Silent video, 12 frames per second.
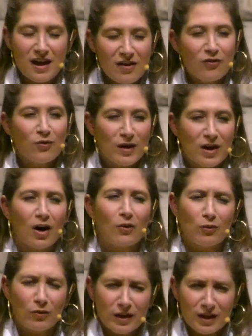we are
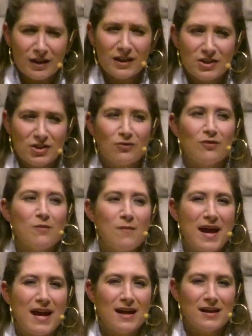really to
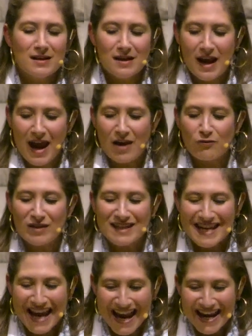remain and
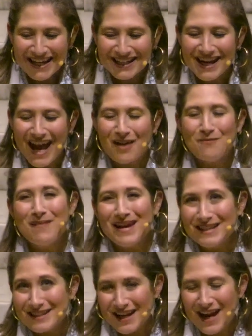retain and
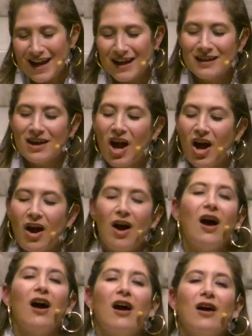maintain
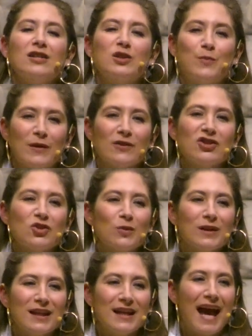
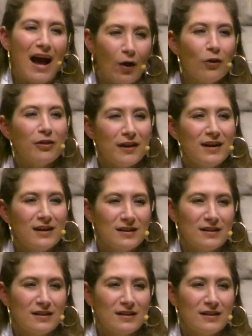spiritually healthy,